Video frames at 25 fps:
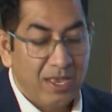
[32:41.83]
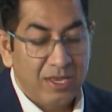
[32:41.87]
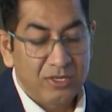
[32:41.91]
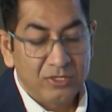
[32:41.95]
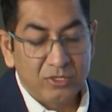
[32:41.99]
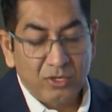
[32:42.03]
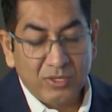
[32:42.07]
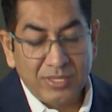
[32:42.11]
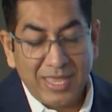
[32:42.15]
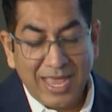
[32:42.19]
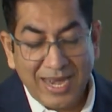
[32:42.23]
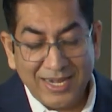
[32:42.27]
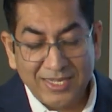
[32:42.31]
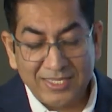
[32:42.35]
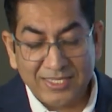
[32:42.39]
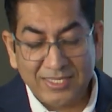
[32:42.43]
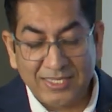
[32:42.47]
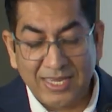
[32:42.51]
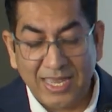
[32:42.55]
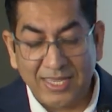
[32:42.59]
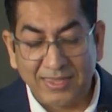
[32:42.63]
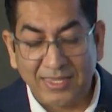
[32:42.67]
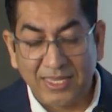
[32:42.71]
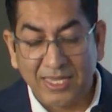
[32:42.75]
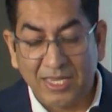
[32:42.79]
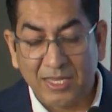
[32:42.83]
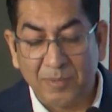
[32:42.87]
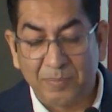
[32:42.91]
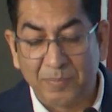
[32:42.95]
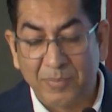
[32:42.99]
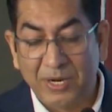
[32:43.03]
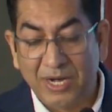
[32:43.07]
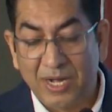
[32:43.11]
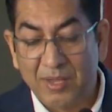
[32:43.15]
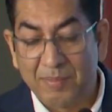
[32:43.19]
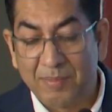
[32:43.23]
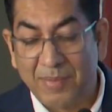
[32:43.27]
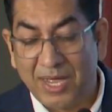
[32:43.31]
So that's, I think,
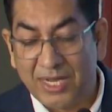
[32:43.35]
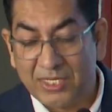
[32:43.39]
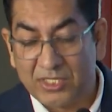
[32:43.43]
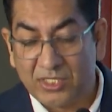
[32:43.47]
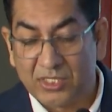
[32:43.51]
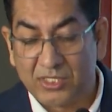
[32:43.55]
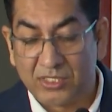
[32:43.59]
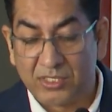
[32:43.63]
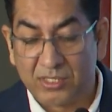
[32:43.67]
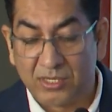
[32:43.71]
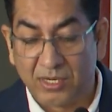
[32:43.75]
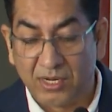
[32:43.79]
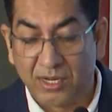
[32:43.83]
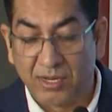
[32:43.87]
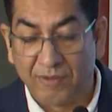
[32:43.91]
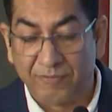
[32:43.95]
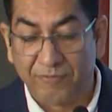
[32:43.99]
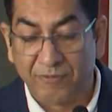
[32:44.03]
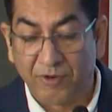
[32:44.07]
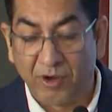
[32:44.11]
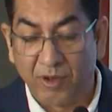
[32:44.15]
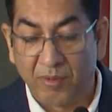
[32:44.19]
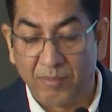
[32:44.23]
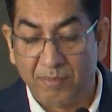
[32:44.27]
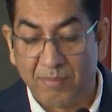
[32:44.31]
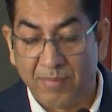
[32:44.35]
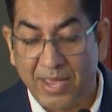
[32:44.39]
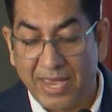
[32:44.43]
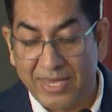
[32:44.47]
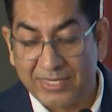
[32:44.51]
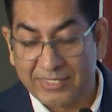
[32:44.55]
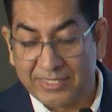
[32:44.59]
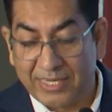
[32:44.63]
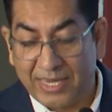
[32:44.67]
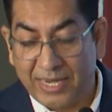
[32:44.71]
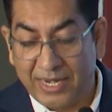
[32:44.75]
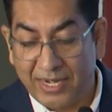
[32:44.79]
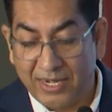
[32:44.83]
pretty much from my
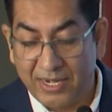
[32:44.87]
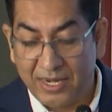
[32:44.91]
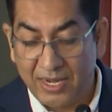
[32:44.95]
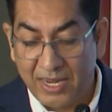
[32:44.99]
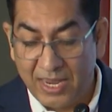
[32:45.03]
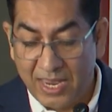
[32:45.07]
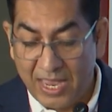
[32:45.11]
side.